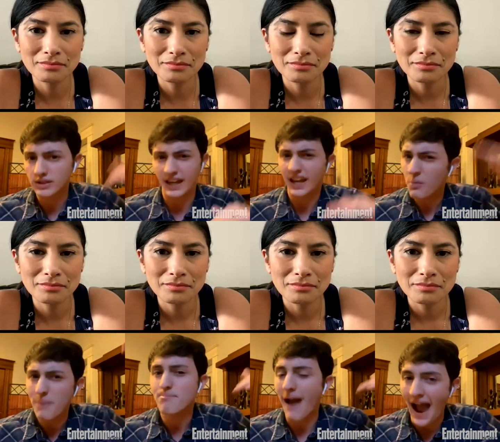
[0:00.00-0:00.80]
Speaker 1: it
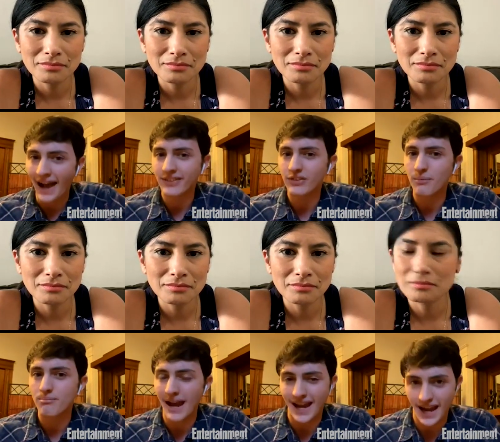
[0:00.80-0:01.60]
went past
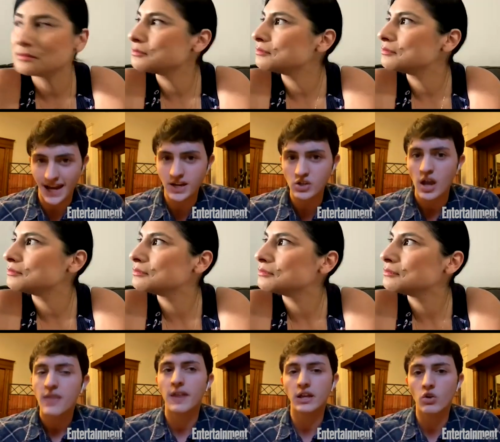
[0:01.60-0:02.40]
my age.
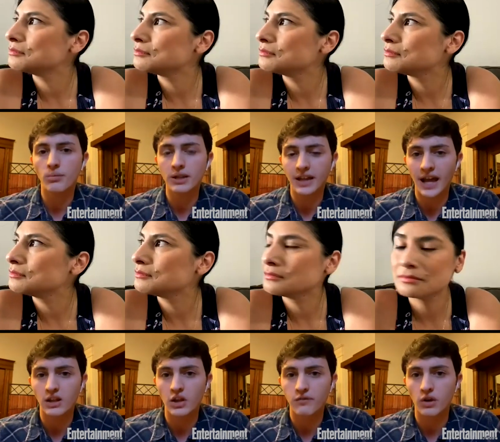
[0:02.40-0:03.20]
They normally kind of
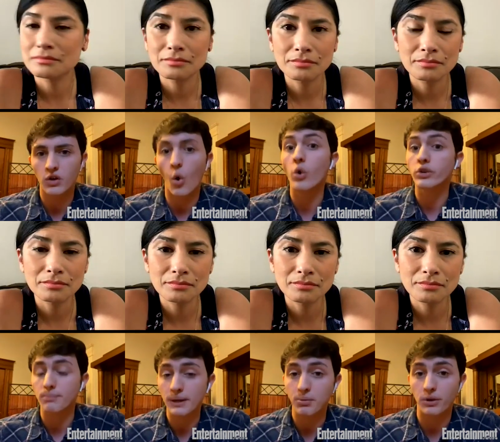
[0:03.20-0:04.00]
look for older
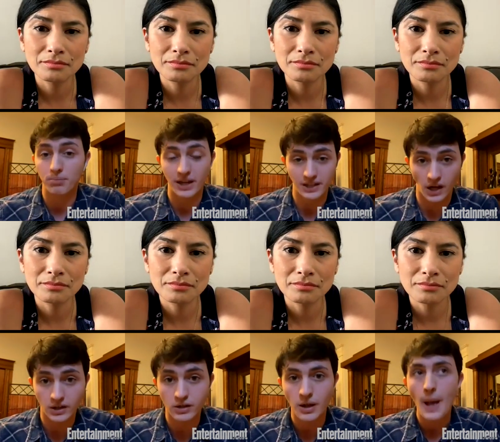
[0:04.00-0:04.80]
people to play
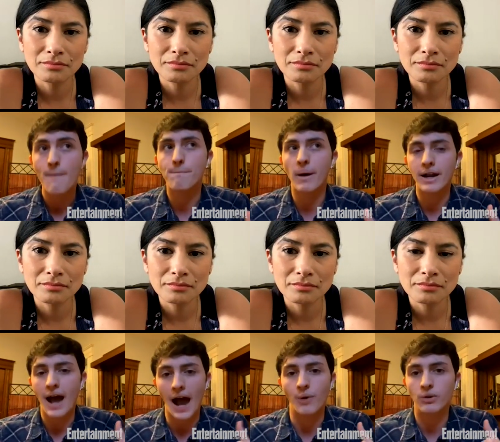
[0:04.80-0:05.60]
younger, but
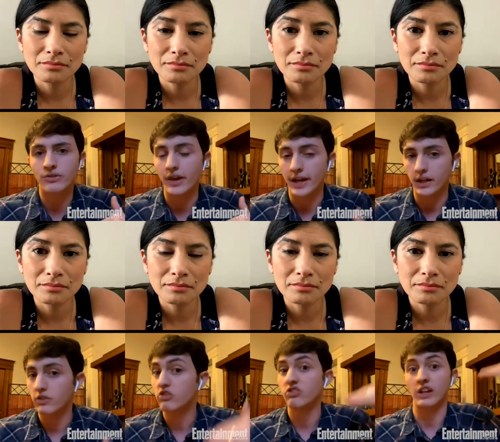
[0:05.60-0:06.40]
I was like
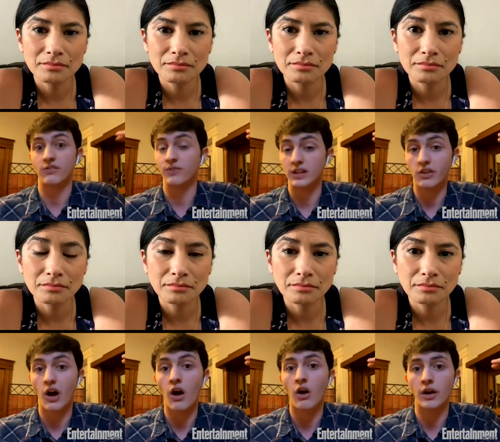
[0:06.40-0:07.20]
6 feet
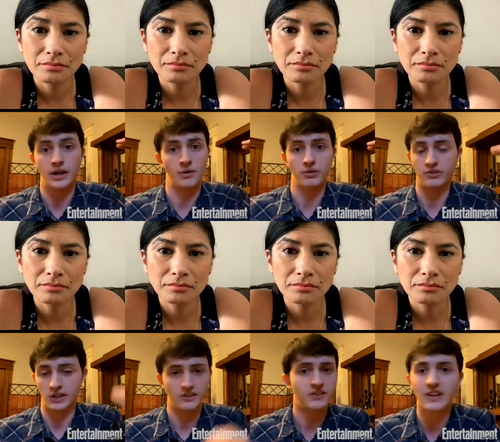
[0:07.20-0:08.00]
tall and I was
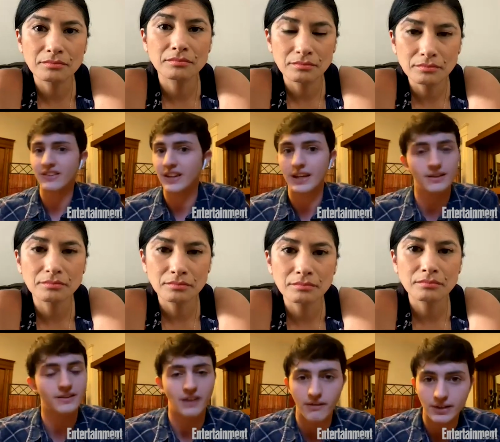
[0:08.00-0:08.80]
like 16,
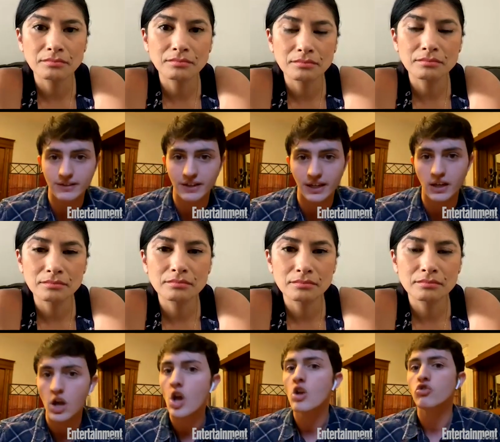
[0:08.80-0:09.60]
17.
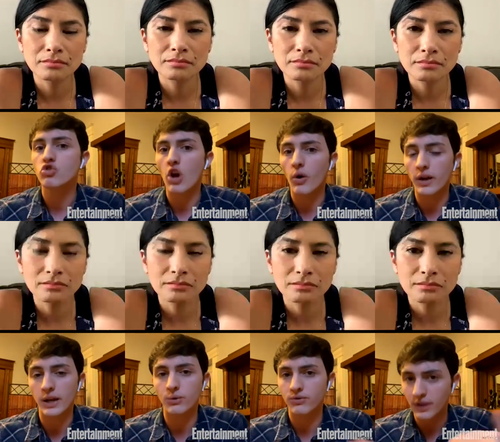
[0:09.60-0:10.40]
So
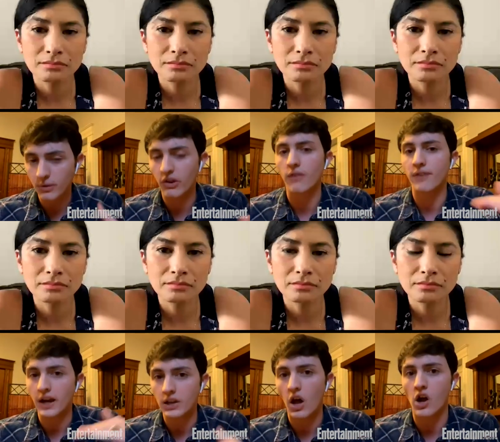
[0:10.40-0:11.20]
there was a
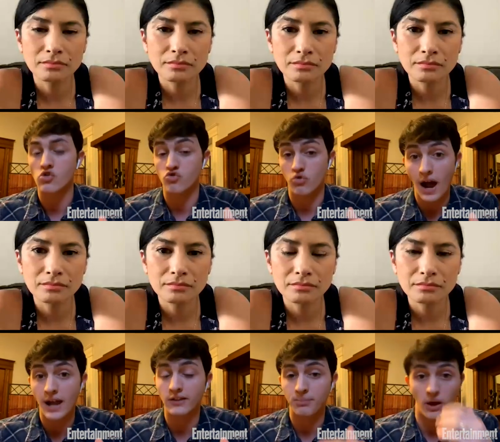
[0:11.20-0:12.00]
very long dry
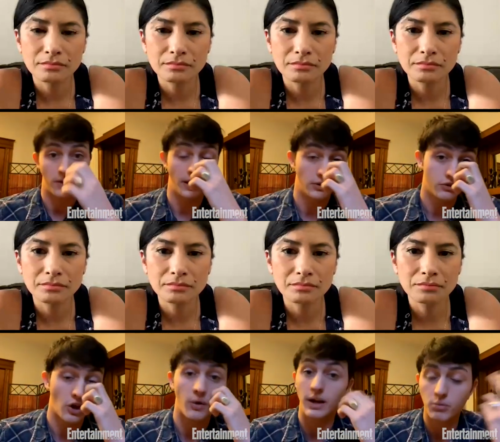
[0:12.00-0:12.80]
spell there.
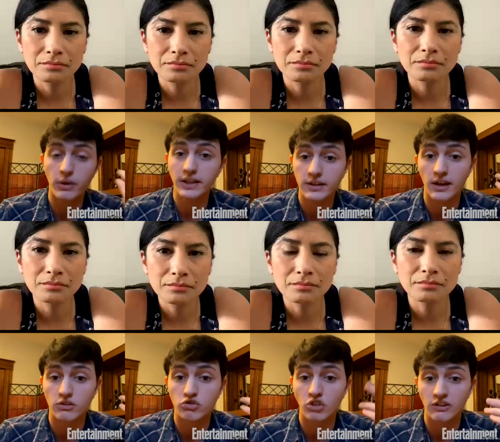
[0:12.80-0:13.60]
So it really
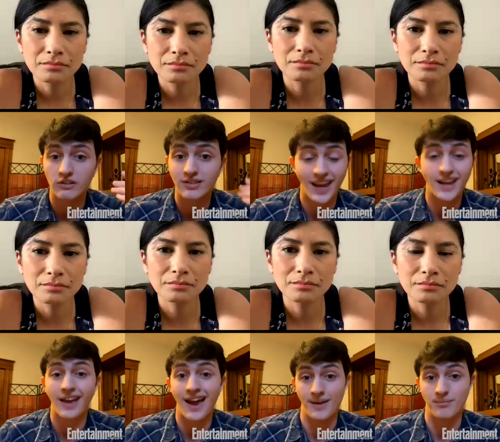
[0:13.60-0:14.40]
does just take
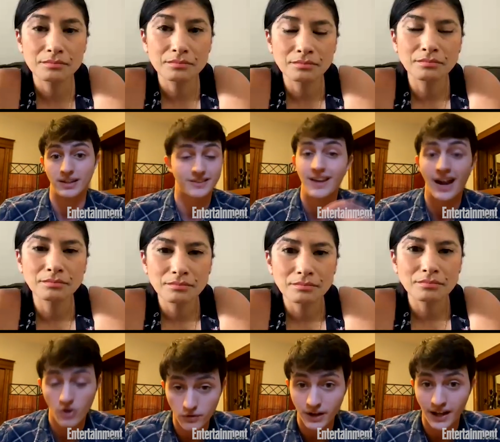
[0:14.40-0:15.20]
time. It's not an
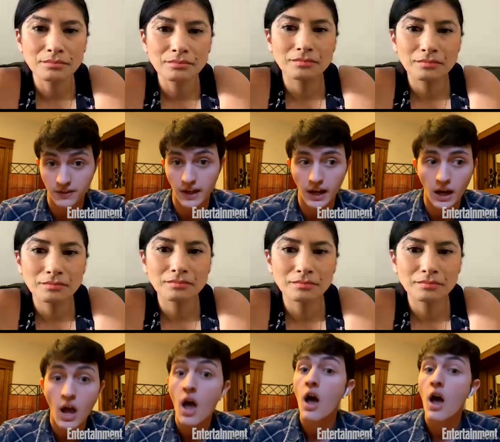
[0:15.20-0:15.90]
overnight thing.